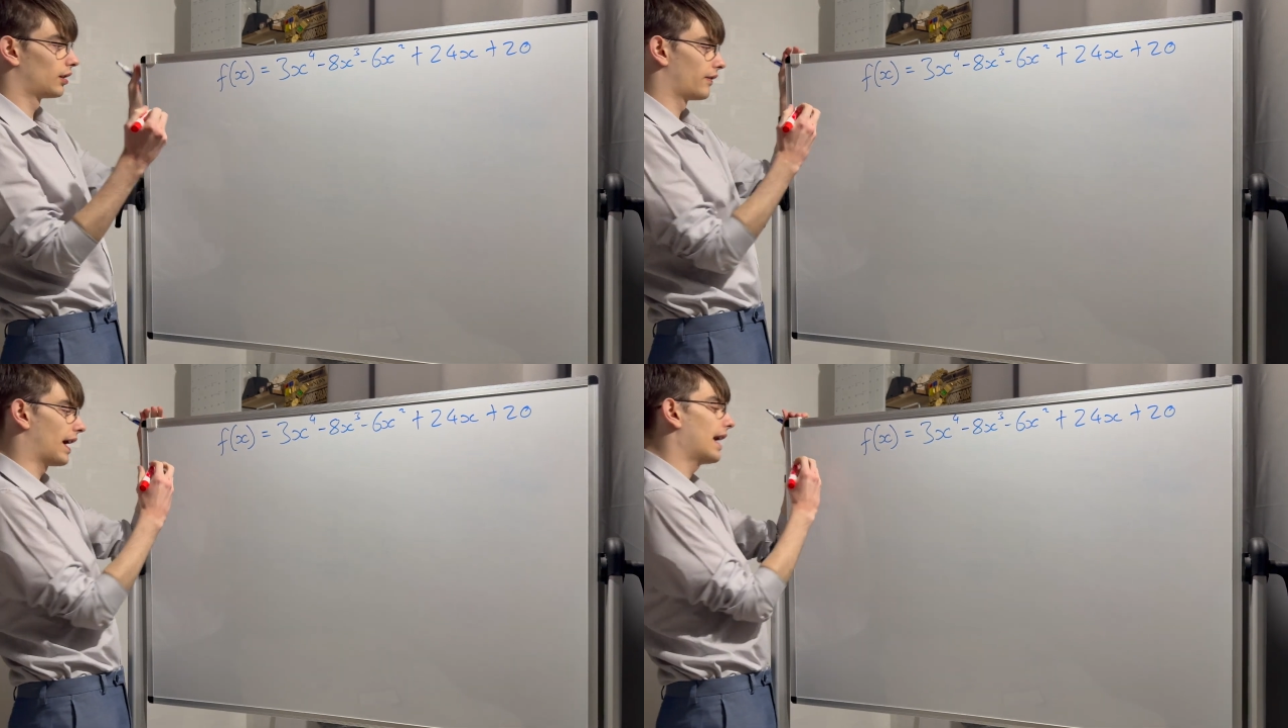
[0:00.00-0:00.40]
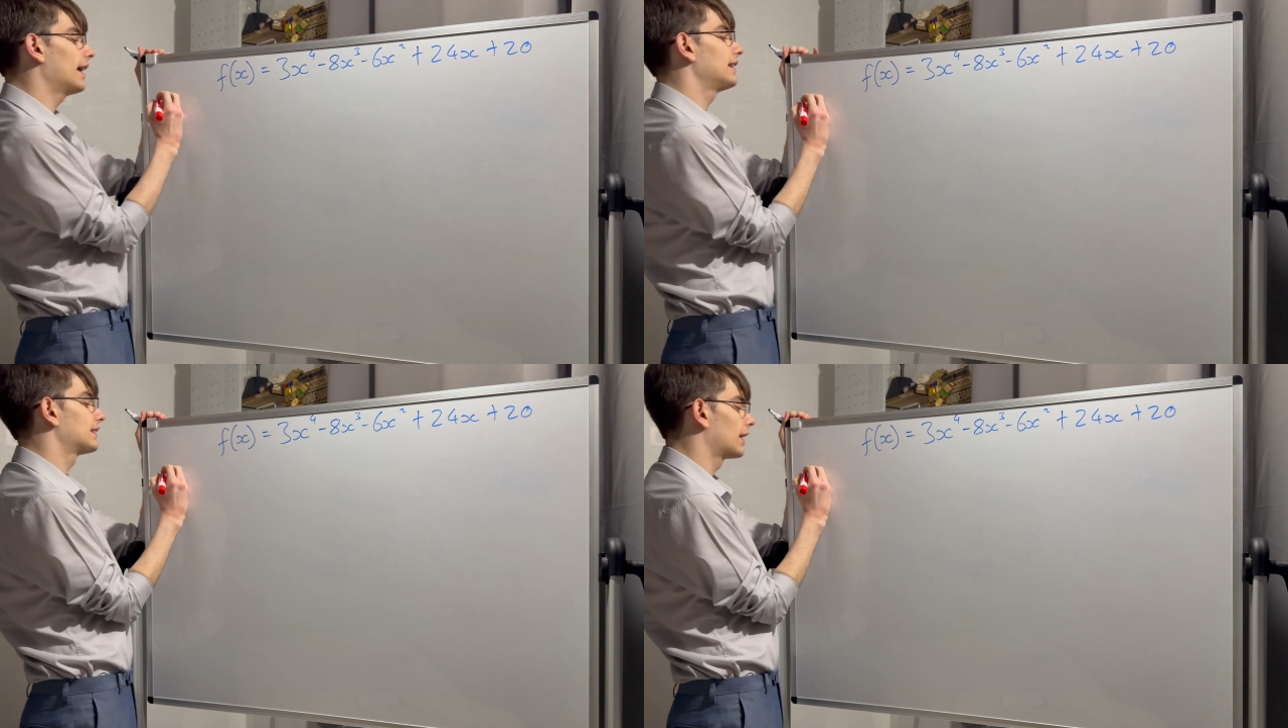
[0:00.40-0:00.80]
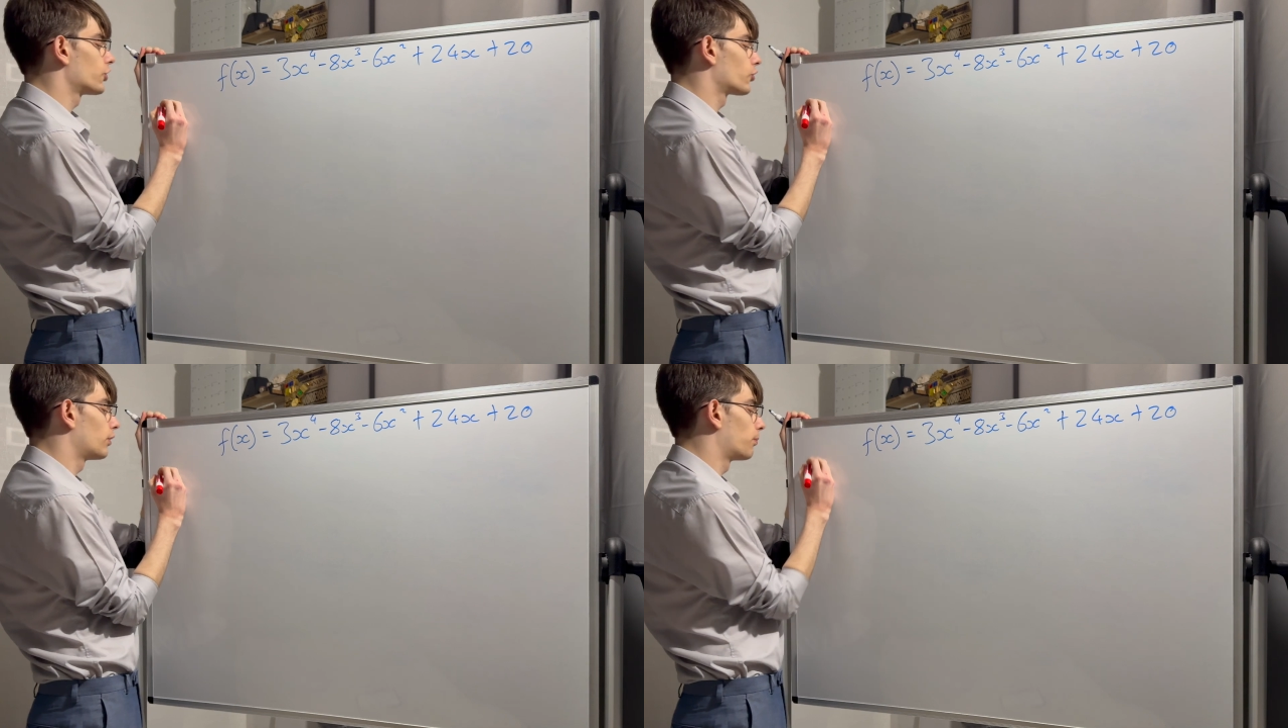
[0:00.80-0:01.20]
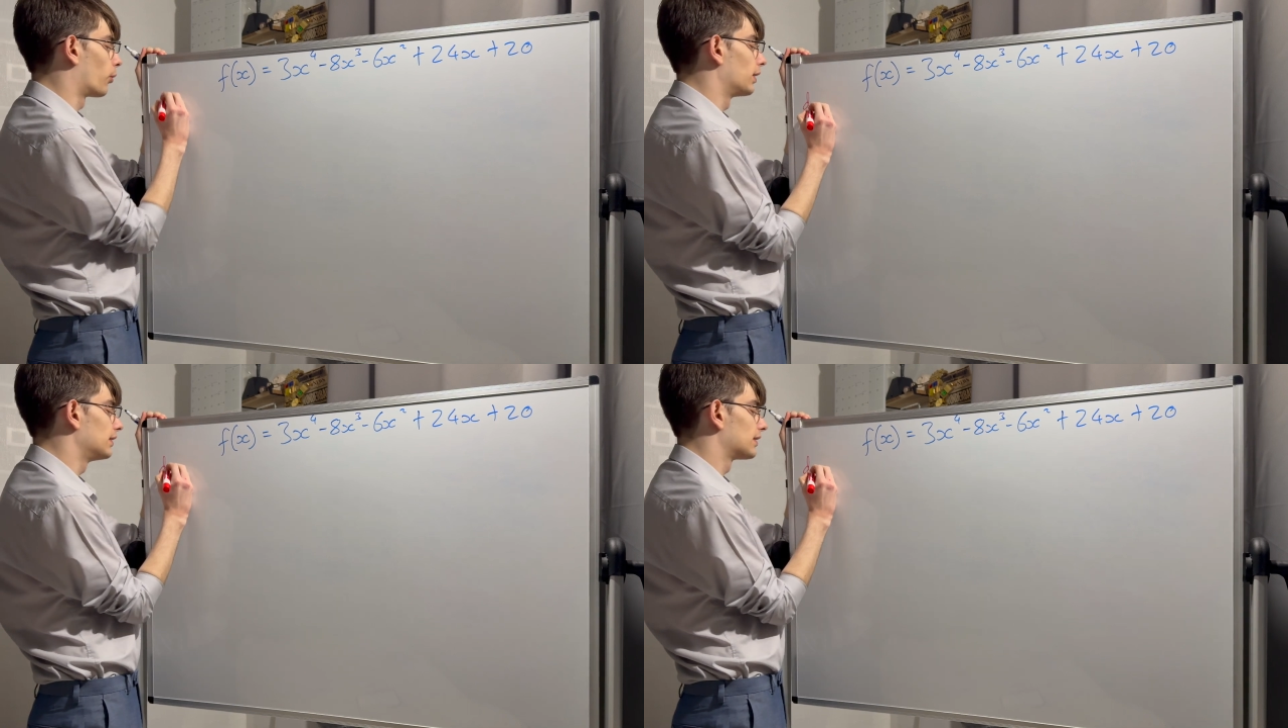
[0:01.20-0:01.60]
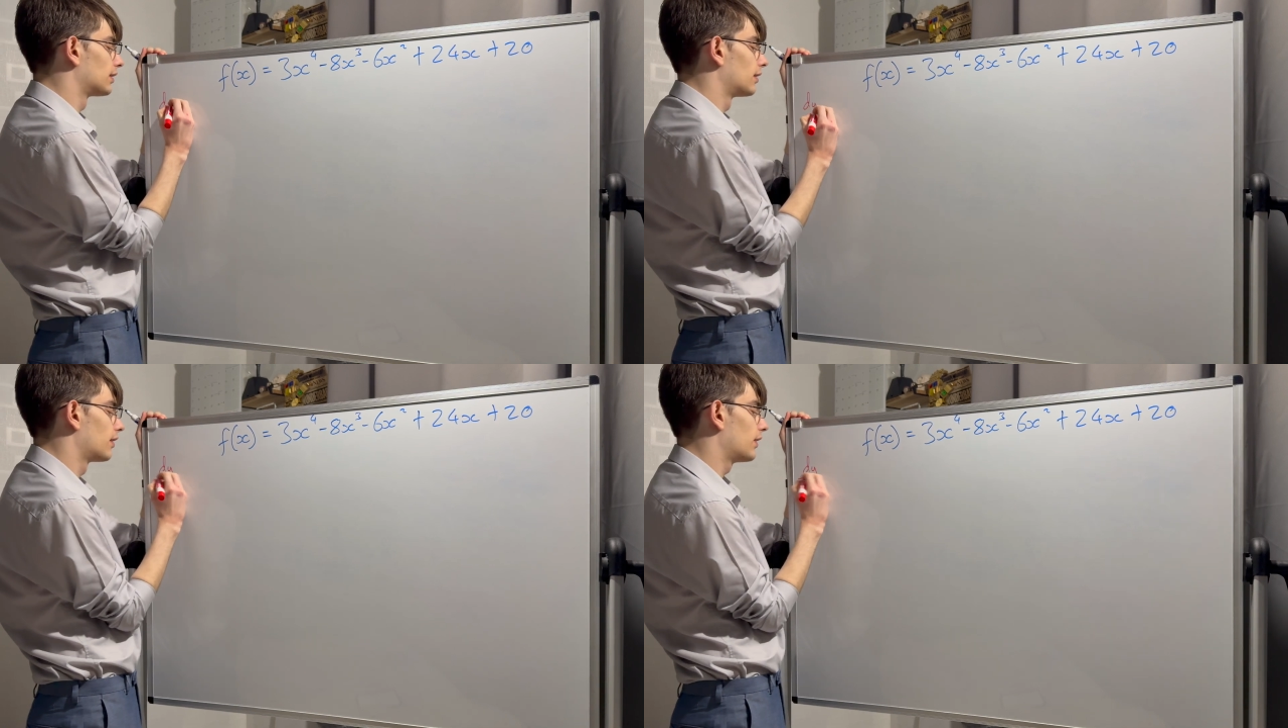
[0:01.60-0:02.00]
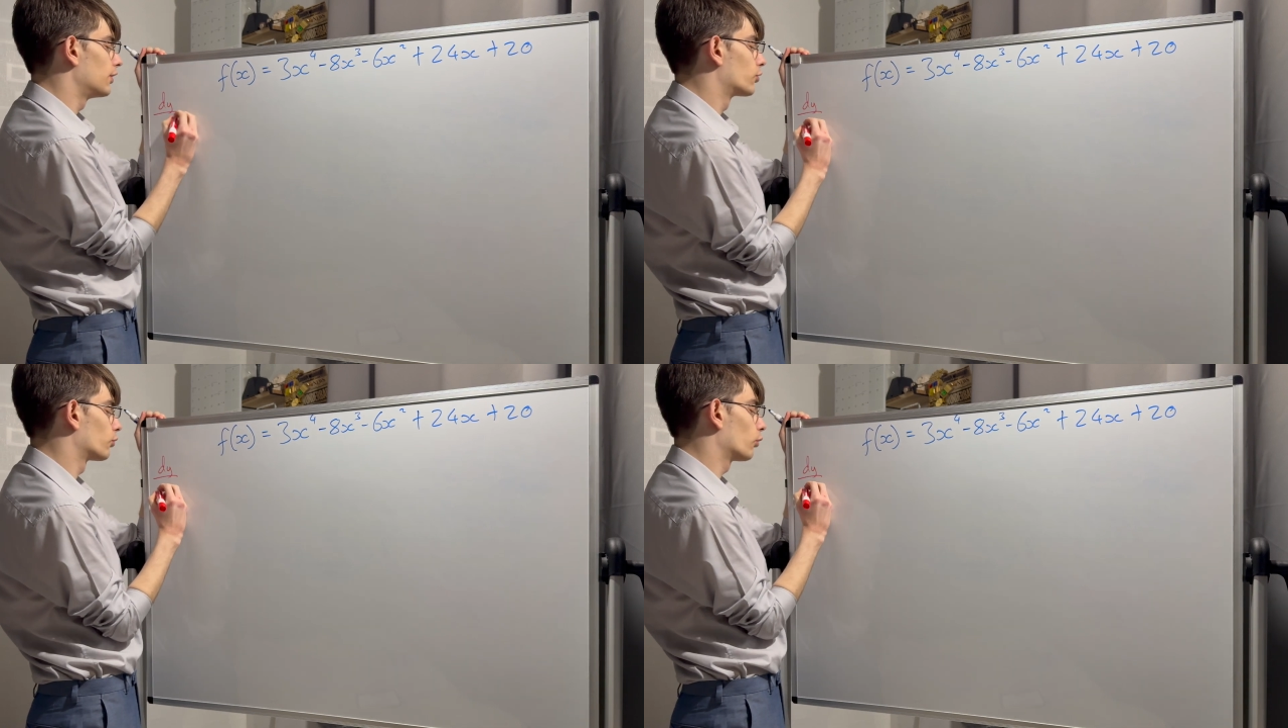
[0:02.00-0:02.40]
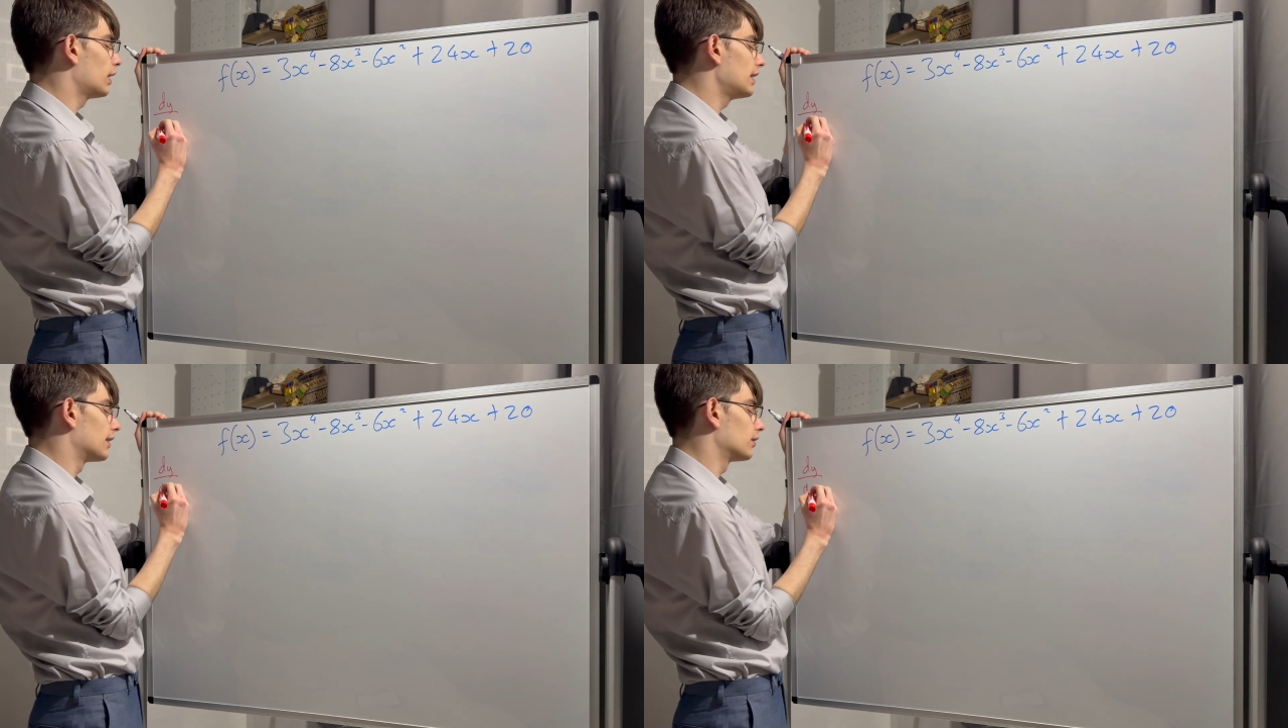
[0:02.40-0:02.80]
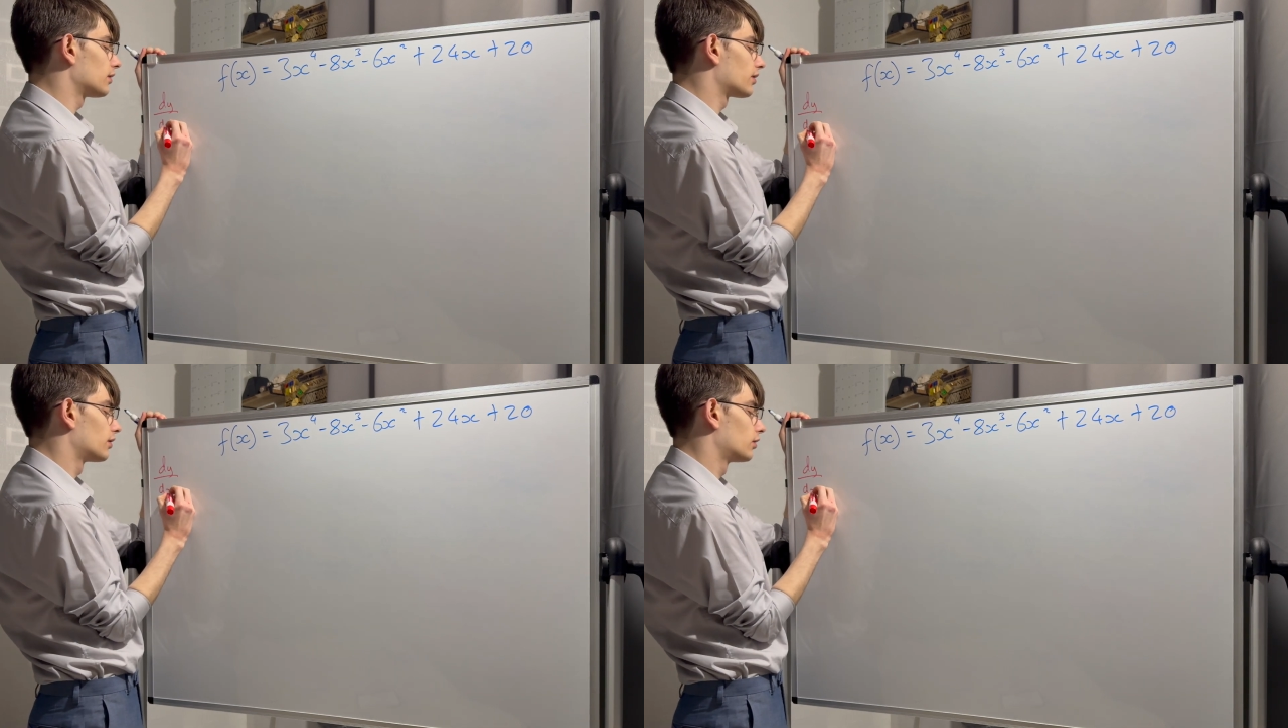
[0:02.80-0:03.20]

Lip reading: that at a stationary point, the gradient,